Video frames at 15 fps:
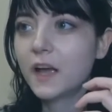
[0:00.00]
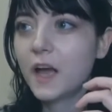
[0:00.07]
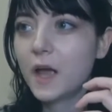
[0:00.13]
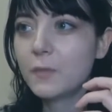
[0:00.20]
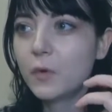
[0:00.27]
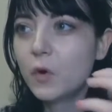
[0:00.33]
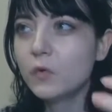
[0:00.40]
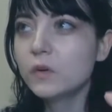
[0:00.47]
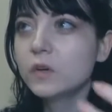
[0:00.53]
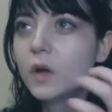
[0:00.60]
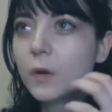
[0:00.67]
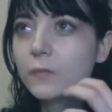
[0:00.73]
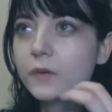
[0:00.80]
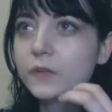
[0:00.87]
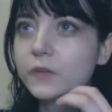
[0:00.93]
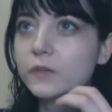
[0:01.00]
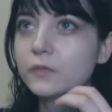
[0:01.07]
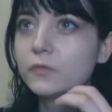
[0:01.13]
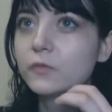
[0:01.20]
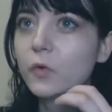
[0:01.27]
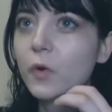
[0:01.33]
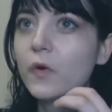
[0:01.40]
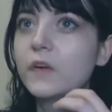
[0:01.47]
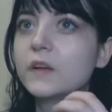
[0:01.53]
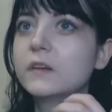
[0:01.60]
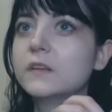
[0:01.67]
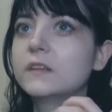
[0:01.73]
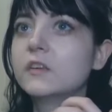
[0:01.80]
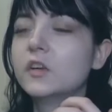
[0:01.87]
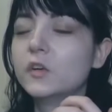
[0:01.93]
I'm overcome with euphoria
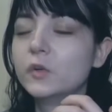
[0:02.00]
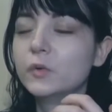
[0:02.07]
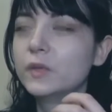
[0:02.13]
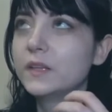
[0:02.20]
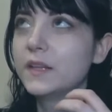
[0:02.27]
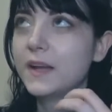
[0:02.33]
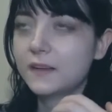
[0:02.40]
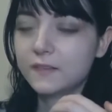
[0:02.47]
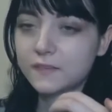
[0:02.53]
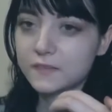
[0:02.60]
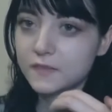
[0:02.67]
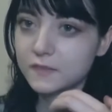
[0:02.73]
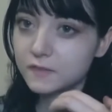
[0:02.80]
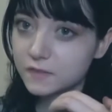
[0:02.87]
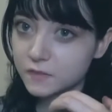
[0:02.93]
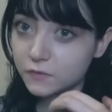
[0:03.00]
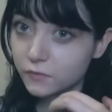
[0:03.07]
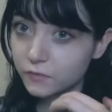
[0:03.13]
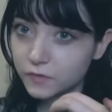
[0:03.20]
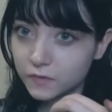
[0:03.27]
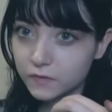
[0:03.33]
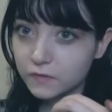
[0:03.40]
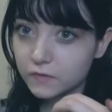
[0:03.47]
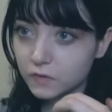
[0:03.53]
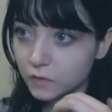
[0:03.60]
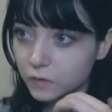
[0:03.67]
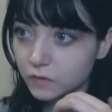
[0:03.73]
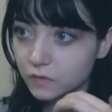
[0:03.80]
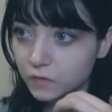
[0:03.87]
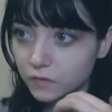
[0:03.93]
and relaxing, and it feels
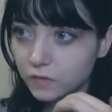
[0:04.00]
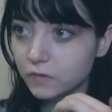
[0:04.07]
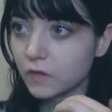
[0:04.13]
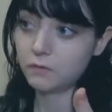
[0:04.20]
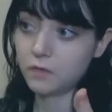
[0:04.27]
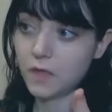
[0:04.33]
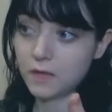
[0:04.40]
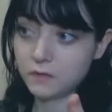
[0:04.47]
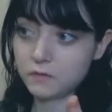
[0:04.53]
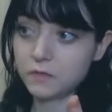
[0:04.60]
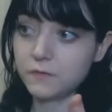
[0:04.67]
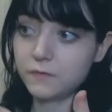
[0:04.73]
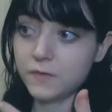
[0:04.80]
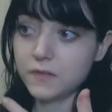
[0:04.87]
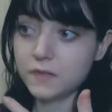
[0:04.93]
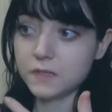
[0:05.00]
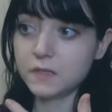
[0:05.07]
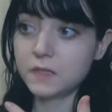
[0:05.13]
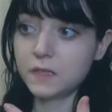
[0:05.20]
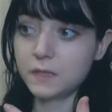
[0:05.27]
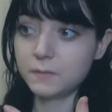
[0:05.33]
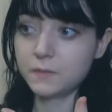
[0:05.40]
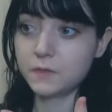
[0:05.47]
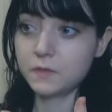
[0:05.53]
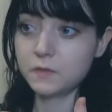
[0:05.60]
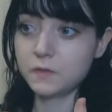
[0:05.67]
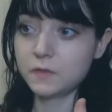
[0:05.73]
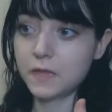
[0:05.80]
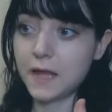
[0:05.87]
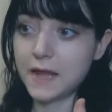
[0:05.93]
so good. Thanks to the physical
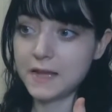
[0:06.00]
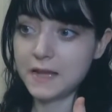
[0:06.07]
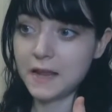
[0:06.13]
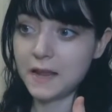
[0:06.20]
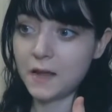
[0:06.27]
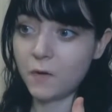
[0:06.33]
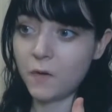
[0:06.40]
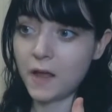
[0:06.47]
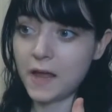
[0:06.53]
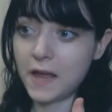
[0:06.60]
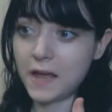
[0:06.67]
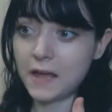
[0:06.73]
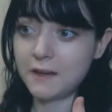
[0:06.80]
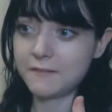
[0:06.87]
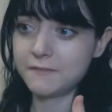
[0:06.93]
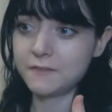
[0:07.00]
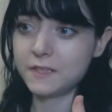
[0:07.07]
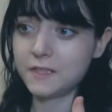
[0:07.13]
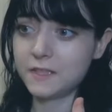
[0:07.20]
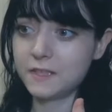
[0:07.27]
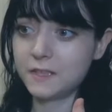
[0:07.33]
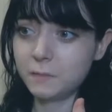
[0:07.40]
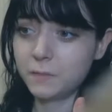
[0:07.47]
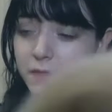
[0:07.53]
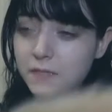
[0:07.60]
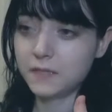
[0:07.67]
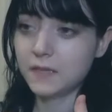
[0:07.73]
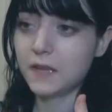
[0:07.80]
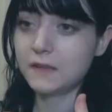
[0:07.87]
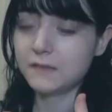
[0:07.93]
abuse, I now have the
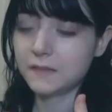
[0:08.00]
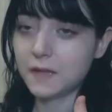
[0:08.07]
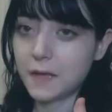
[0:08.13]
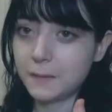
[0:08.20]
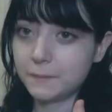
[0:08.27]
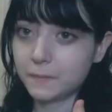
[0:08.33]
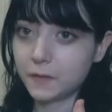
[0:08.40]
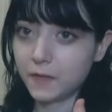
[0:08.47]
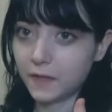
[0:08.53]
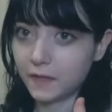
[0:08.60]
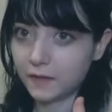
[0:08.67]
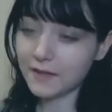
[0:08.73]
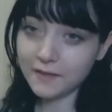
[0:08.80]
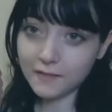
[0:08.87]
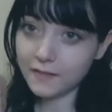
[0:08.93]
BDSM kink.